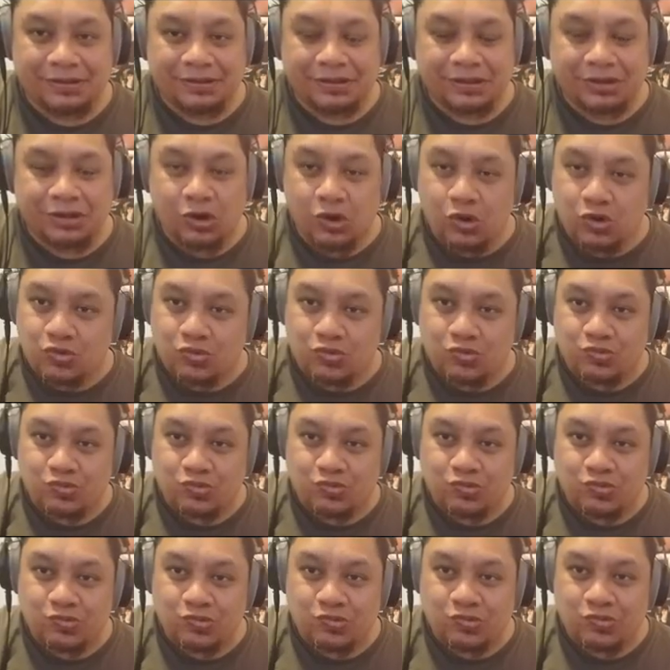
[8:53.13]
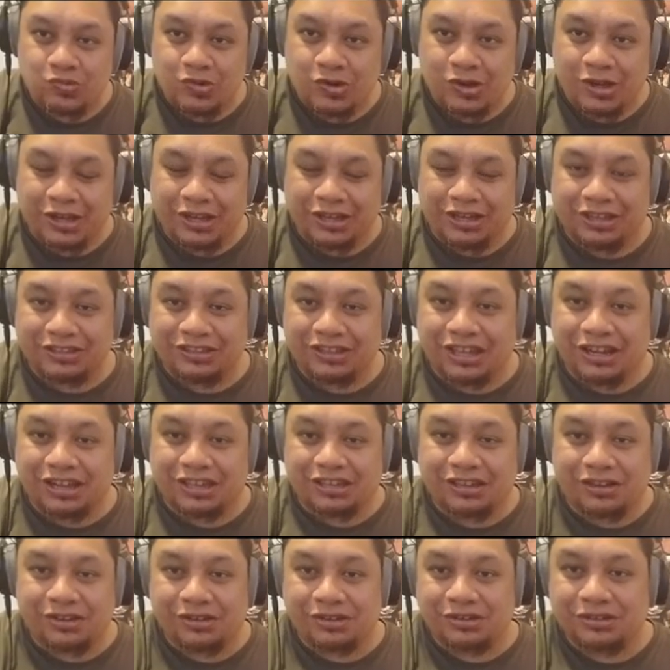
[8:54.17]
Cool. And then it
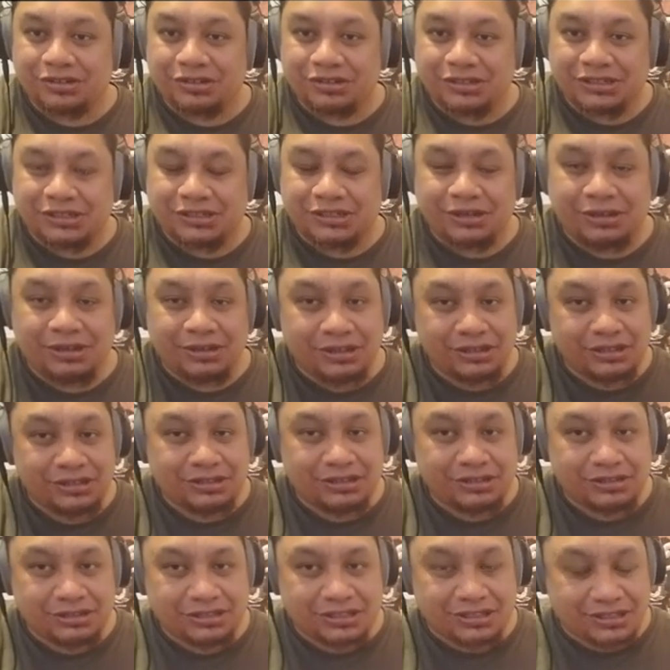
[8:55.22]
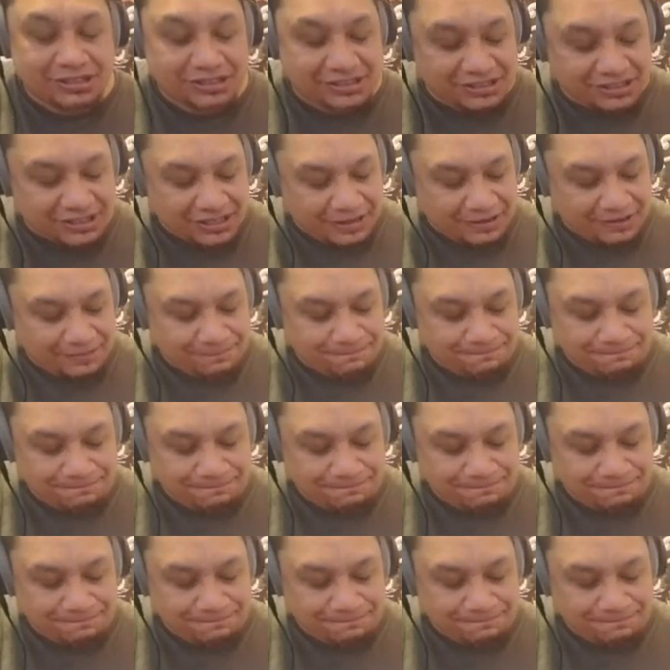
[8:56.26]
goes to the C.